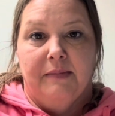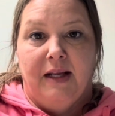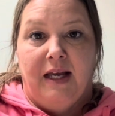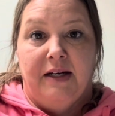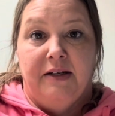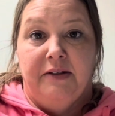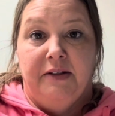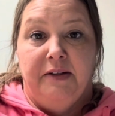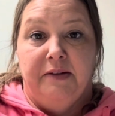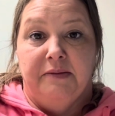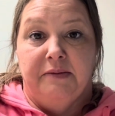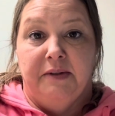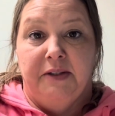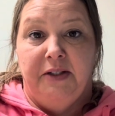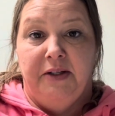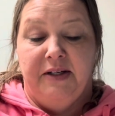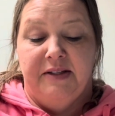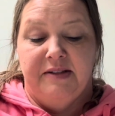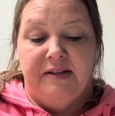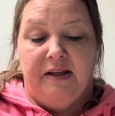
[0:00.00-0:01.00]
don't know. What do
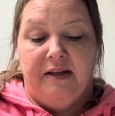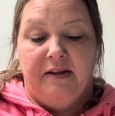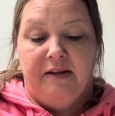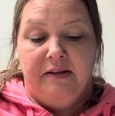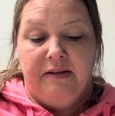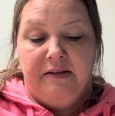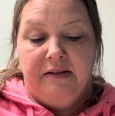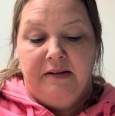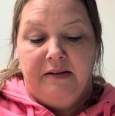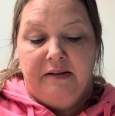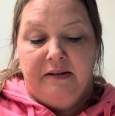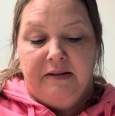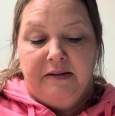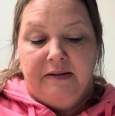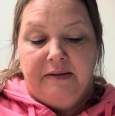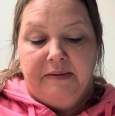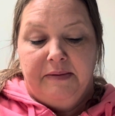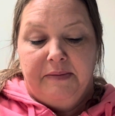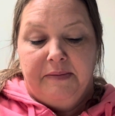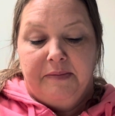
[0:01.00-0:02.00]
you guys think?
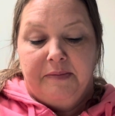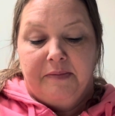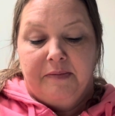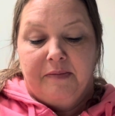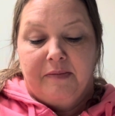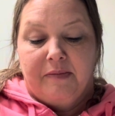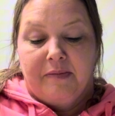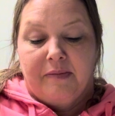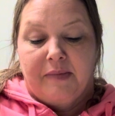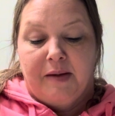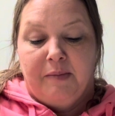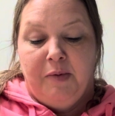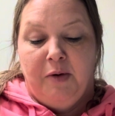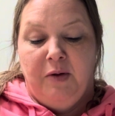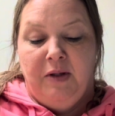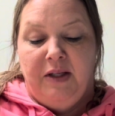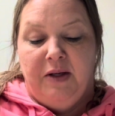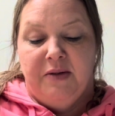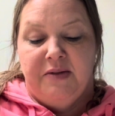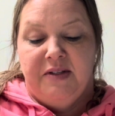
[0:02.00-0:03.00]

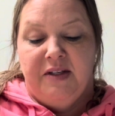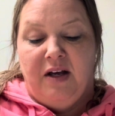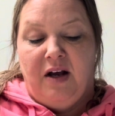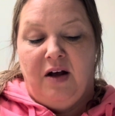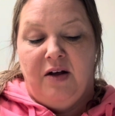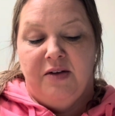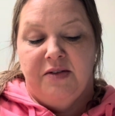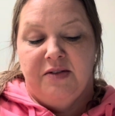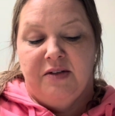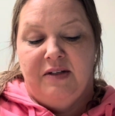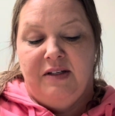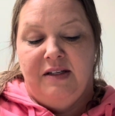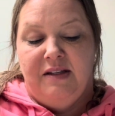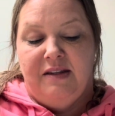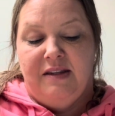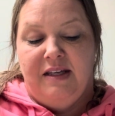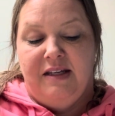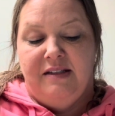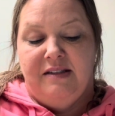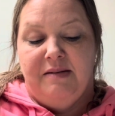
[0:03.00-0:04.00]
Bugliosi also didn't
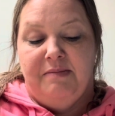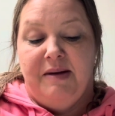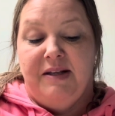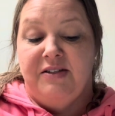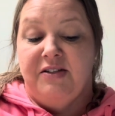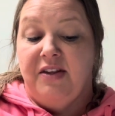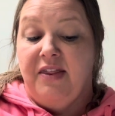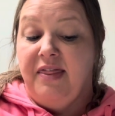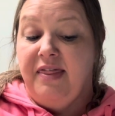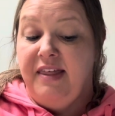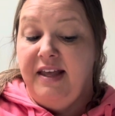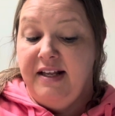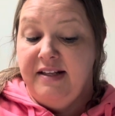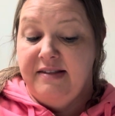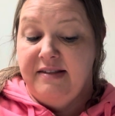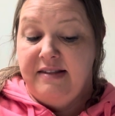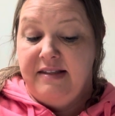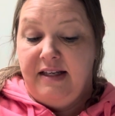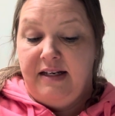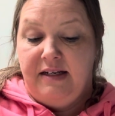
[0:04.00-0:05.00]
think to mention this
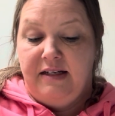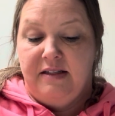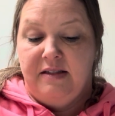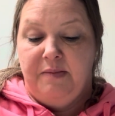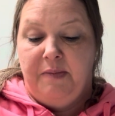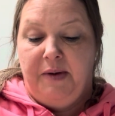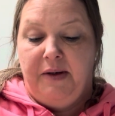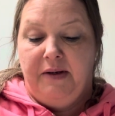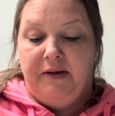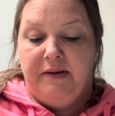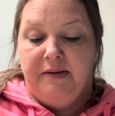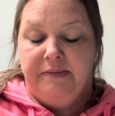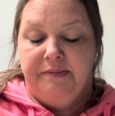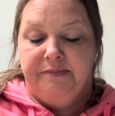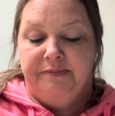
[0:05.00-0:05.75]
in his book.